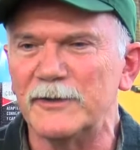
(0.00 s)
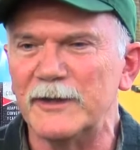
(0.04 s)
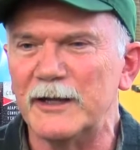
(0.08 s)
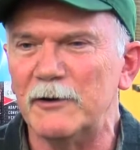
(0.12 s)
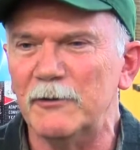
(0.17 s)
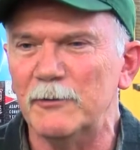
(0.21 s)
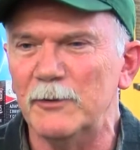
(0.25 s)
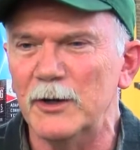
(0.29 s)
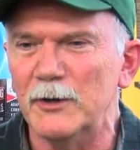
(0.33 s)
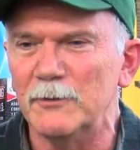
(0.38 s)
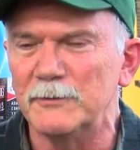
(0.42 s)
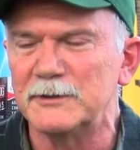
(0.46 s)
that
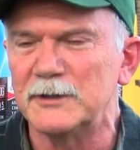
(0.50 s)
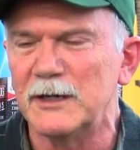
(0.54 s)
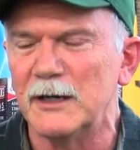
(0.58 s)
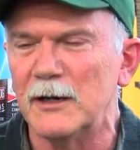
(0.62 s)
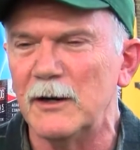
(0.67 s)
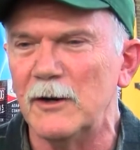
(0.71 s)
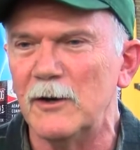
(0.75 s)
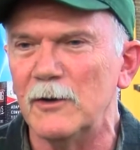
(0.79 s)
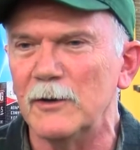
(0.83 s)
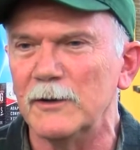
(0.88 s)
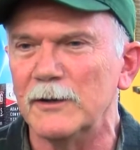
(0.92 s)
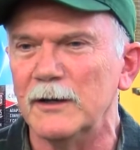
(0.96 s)
I wrote
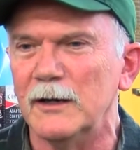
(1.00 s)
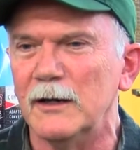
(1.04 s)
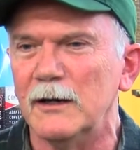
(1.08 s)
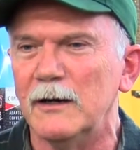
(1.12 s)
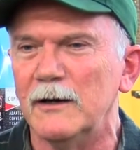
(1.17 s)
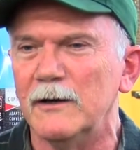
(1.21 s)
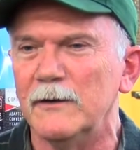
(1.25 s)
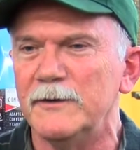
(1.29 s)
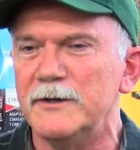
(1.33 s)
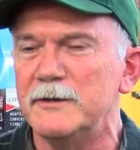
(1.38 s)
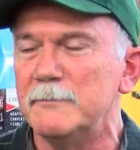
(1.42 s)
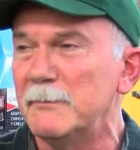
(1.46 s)
called
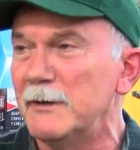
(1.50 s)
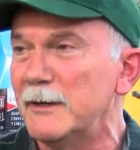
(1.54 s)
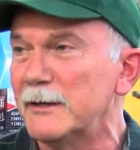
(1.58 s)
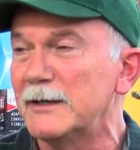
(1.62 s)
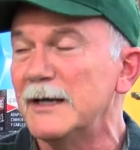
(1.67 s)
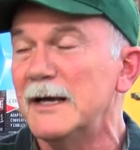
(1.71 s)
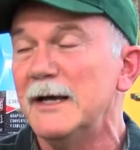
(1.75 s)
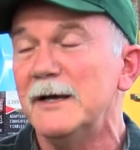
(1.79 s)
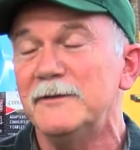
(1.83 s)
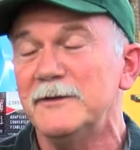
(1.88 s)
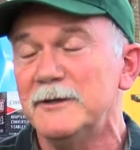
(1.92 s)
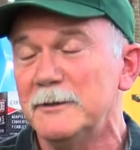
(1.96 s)
The
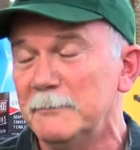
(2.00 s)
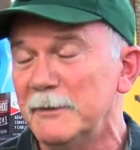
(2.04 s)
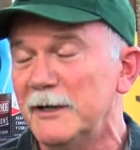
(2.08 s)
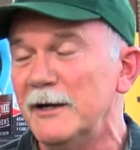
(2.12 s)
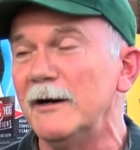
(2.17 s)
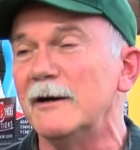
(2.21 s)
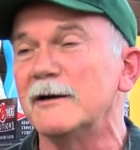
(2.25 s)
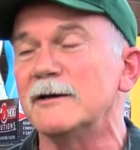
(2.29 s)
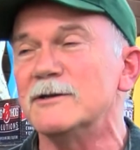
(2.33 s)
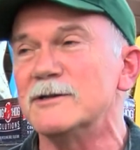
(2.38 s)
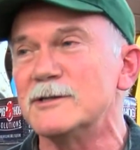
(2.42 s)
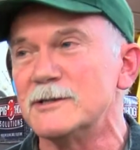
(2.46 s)

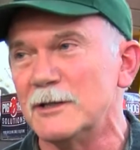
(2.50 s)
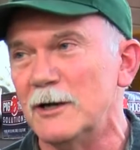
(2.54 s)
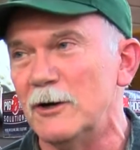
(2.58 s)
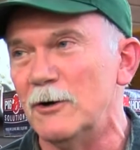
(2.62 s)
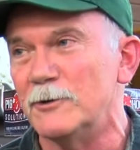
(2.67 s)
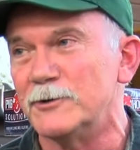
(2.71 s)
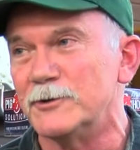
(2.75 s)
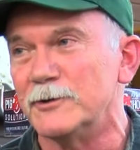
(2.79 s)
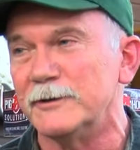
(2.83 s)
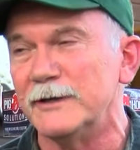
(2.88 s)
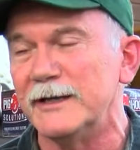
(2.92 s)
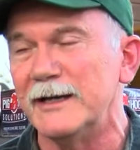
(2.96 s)
American
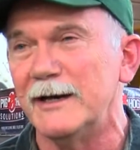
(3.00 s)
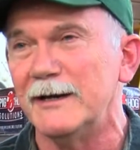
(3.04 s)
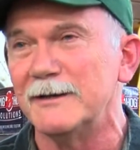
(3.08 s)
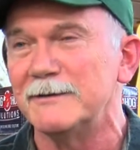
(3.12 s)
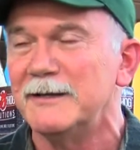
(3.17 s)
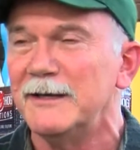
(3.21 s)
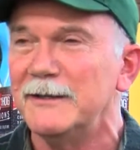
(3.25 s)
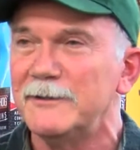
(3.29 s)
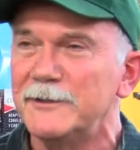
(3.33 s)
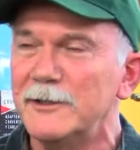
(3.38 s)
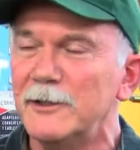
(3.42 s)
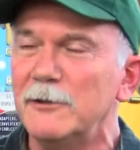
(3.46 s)
Soldier. Now,
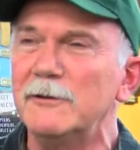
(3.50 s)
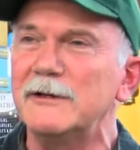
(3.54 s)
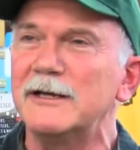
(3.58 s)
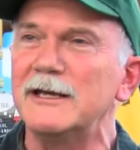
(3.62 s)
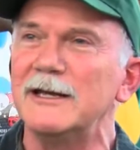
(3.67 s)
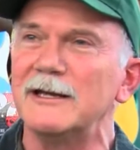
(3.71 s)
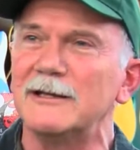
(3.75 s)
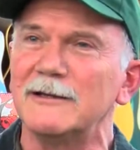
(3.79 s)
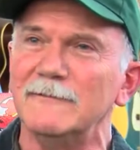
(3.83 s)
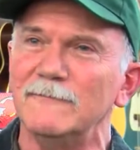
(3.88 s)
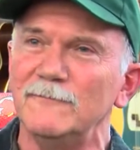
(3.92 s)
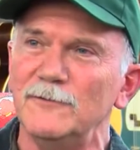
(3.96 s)
don't
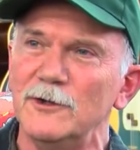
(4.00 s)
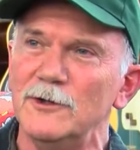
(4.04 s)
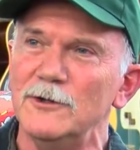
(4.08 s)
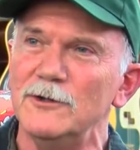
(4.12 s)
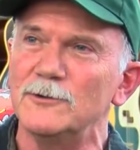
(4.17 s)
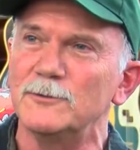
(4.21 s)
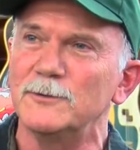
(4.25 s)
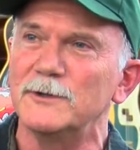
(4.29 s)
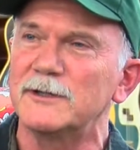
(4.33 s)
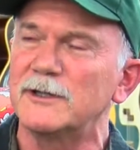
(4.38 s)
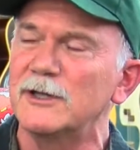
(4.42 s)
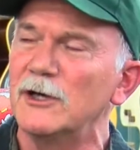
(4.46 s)
get it
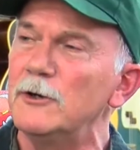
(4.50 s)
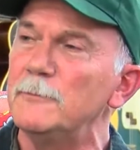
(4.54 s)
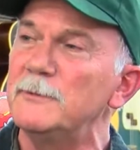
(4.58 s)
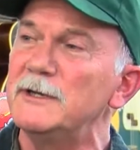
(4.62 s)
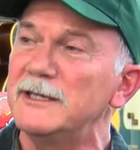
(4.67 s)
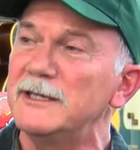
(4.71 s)
confused with Kobe